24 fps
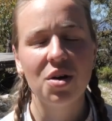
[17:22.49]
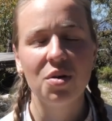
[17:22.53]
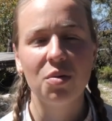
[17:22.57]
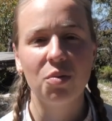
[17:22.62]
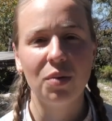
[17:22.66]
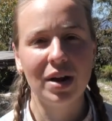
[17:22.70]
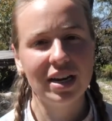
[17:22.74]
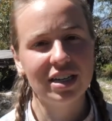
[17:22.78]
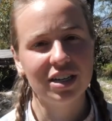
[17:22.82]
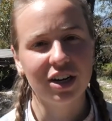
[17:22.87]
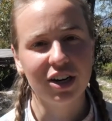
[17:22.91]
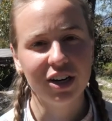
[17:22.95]

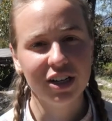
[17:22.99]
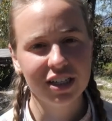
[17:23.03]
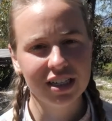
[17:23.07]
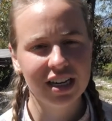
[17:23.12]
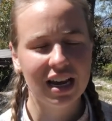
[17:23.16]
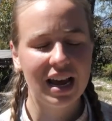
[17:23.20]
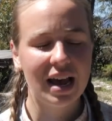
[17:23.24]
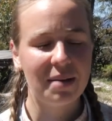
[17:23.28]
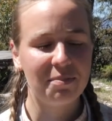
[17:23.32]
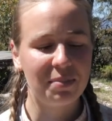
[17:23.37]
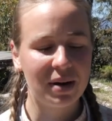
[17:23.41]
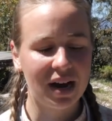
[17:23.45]
We don't,
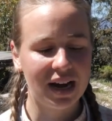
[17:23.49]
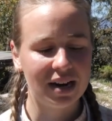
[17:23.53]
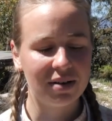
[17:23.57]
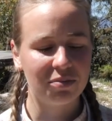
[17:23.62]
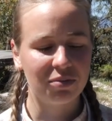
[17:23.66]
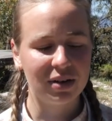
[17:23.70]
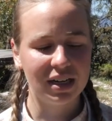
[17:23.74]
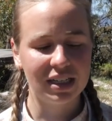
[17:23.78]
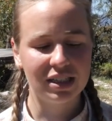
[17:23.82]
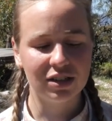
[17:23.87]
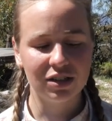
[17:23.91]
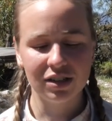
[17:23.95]
but
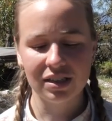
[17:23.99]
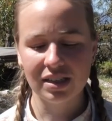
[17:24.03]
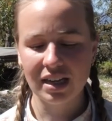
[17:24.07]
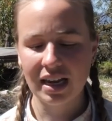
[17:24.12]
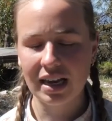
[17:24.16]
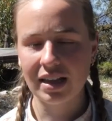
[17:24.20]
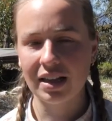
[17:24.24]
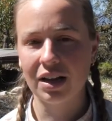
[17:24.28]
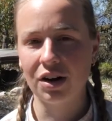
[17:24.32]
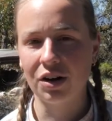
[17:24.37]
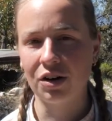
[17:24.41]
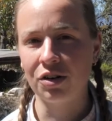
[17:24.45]
we do
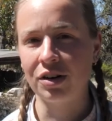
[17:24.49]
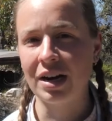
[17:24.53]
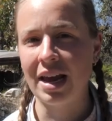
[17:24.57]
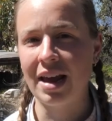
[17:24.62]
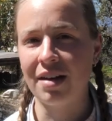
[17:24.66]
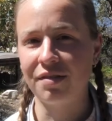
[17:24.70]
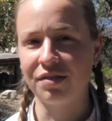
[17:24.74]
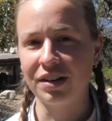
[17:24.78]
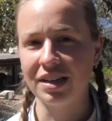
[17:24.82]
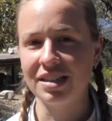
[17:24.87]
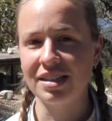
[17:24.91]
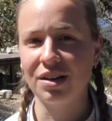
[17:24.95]
see that on
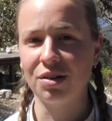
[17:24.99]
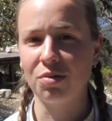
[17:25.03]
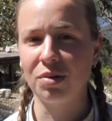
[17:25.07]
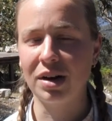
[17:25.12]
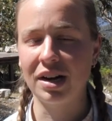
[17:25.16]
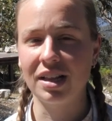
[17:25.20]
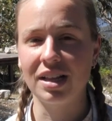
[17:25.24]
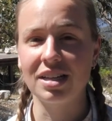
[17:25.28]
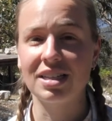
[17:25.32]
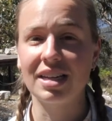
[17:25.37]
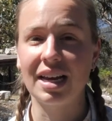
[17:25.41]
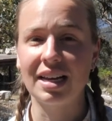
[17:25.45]
every single one
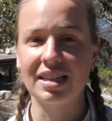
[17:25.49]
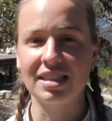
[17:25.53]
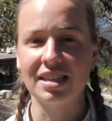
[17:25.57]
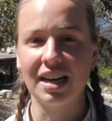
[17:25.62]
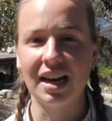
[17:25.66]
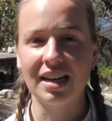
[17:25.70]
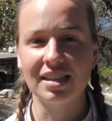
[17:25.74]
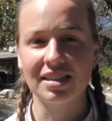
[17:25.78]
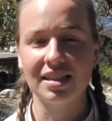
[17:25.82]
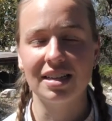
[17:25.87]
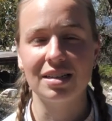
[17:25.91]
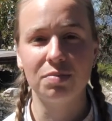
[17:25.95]
of the tent
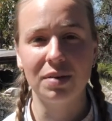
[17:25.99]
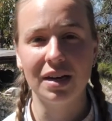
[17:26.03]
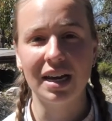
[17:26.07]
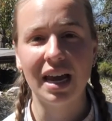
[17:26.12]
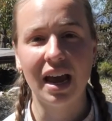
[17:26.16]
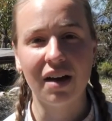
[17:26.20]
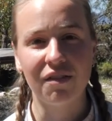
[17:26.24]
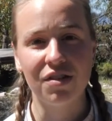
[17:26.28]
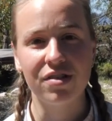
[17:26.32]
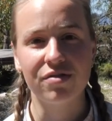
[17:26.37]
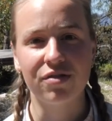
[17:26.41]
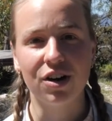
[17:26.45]
sites, there's big
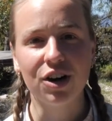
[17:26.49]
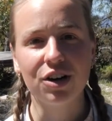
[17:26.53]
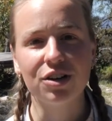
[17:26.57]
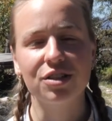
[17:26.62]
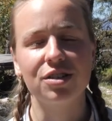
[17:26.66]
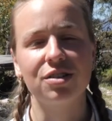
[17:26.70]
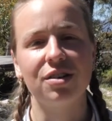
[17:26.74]
heavy rocks.